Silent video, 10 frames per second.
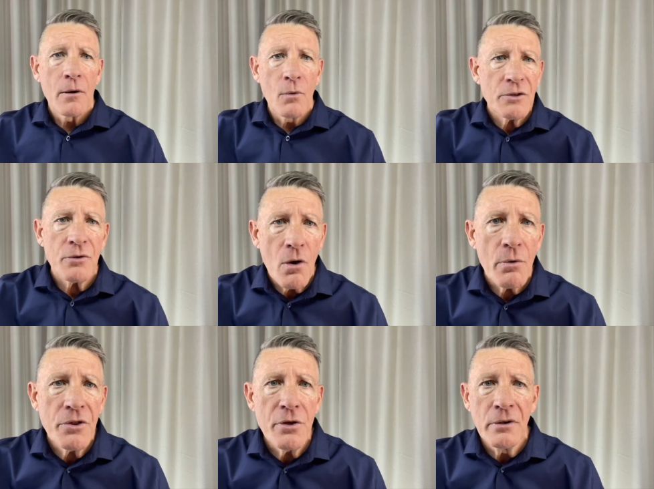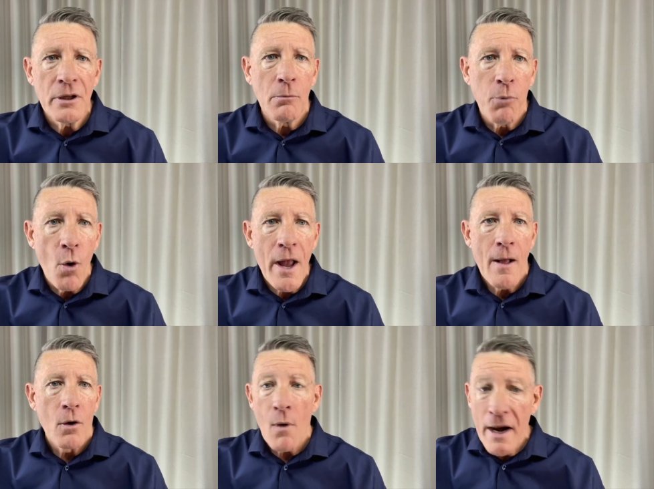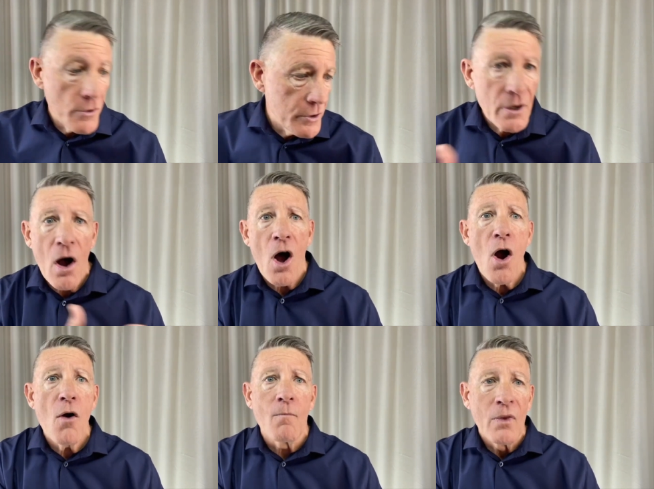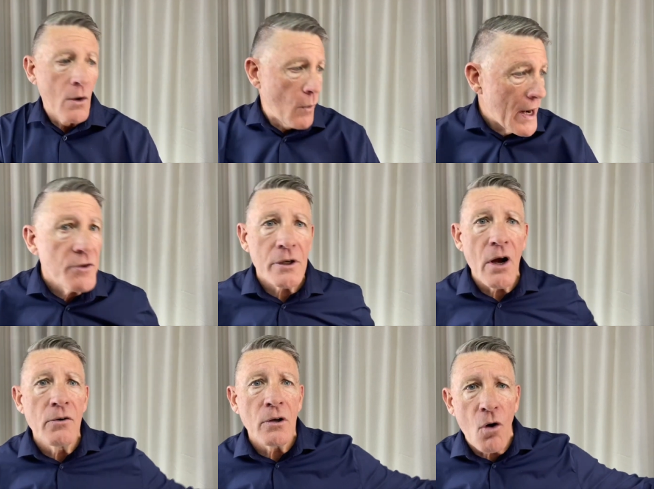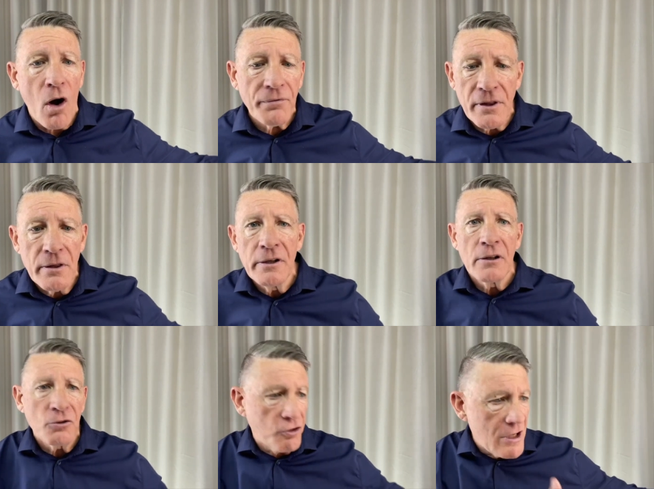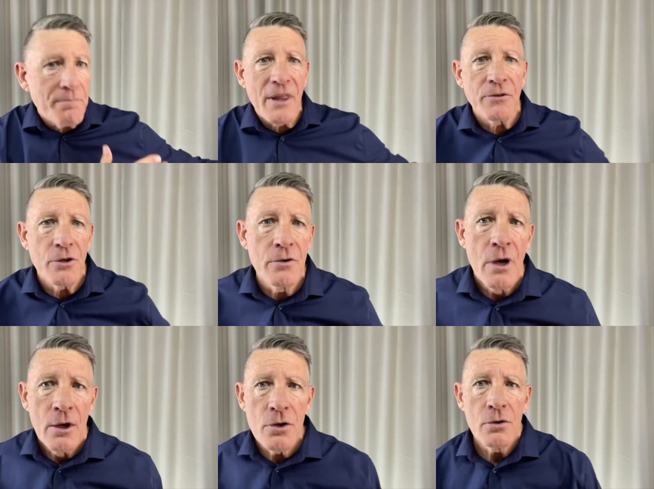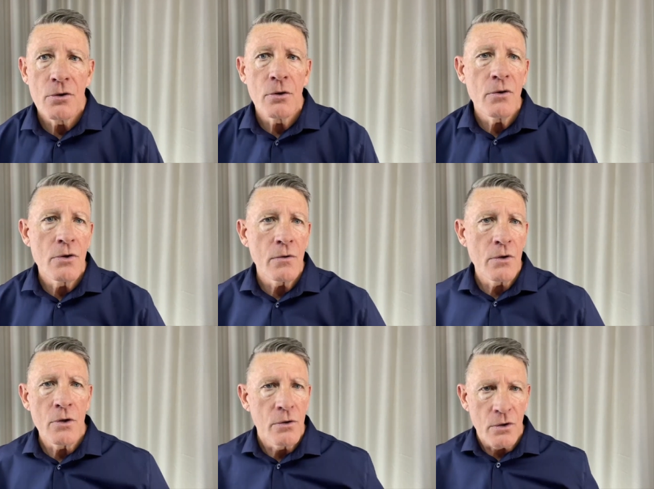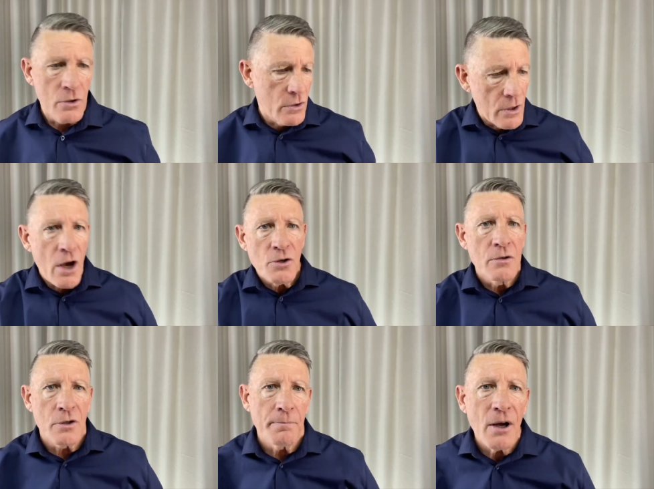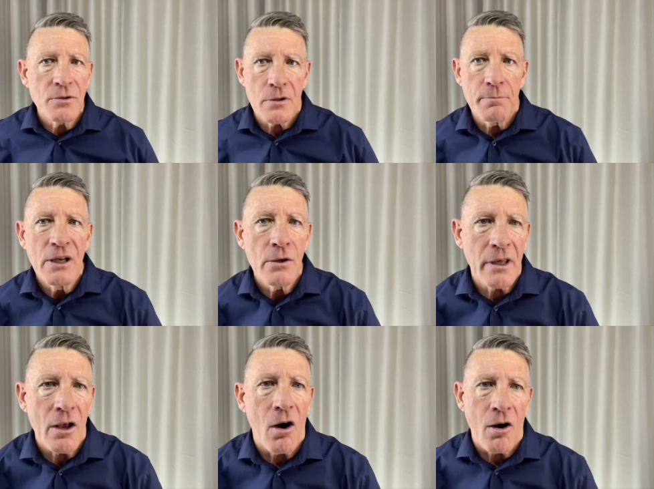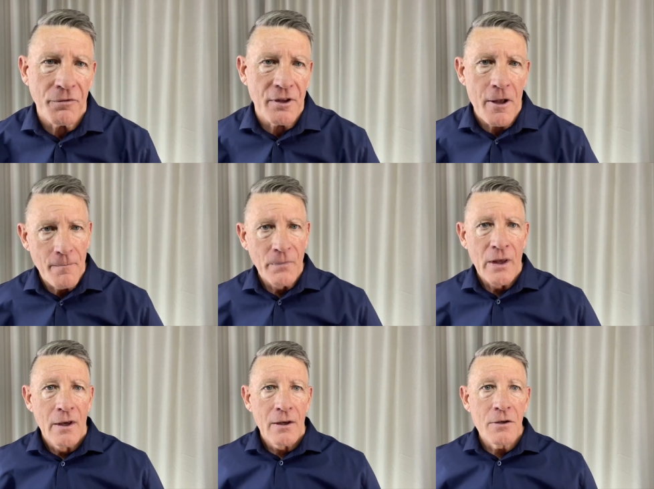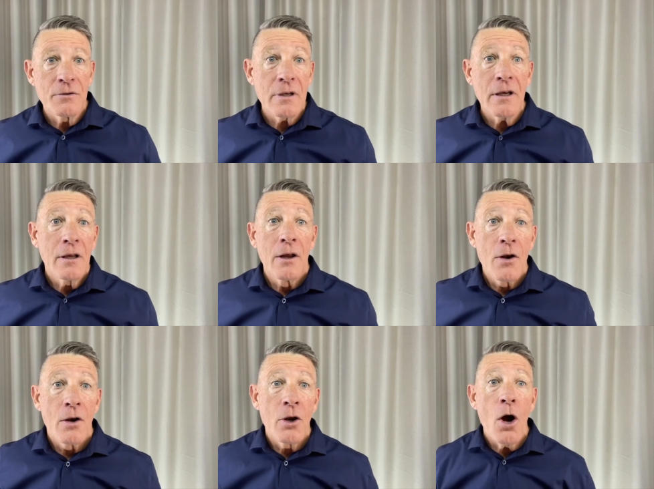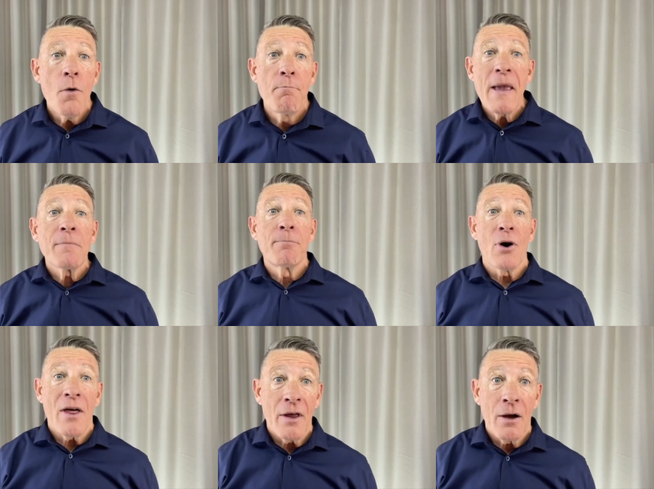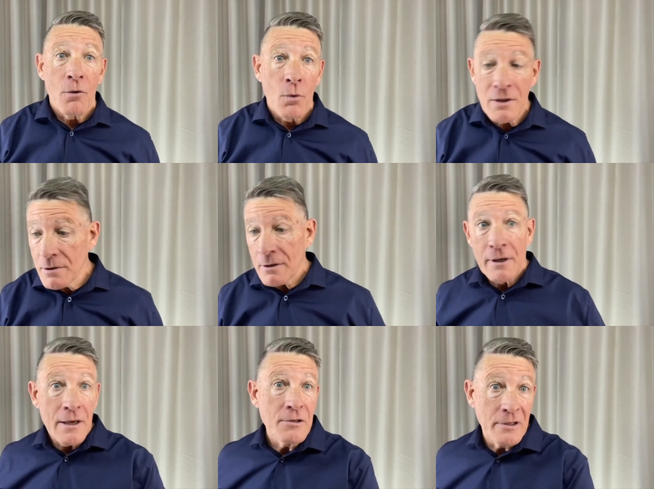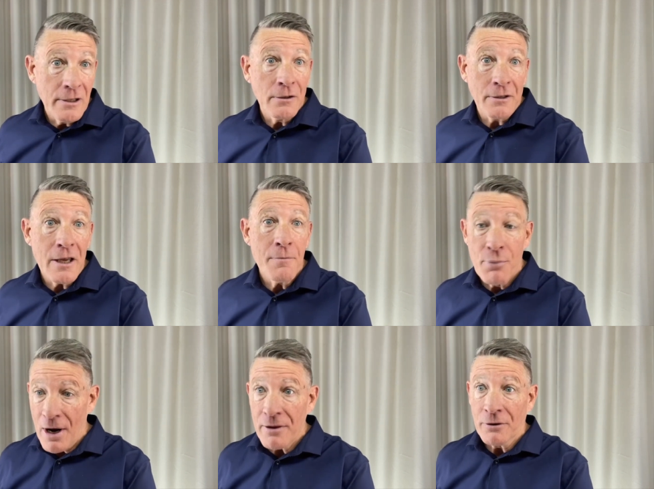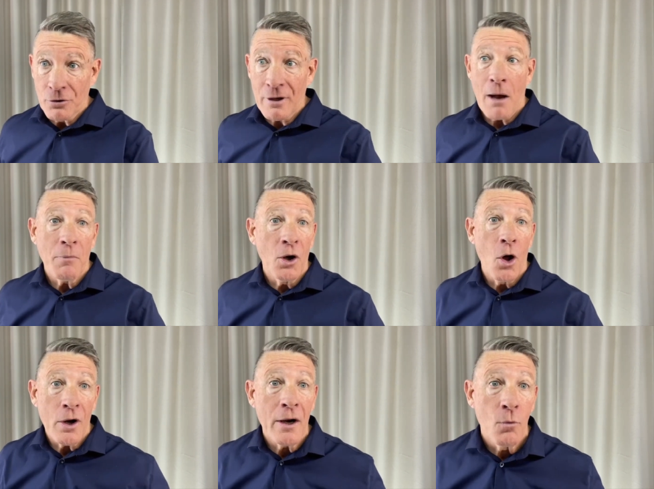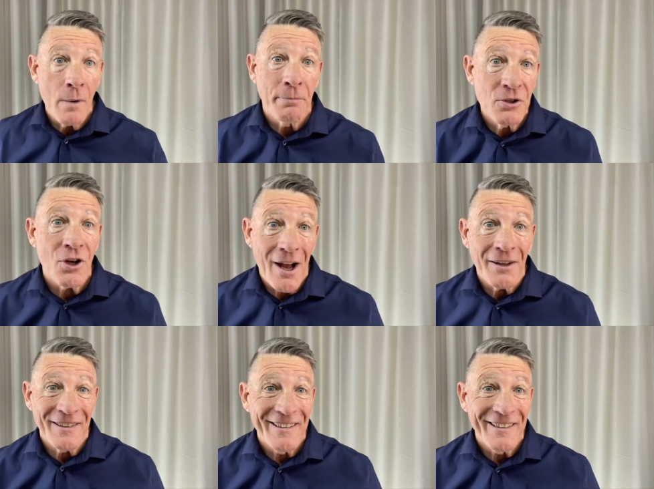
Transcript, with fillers: What's wrong with you, little boy? Why don't you go home? Why don't you go and look after the little sheep that you you you you you you know you're supposed to be looking after? You see, no big brother wants his little kid brother to come along and whip a giant.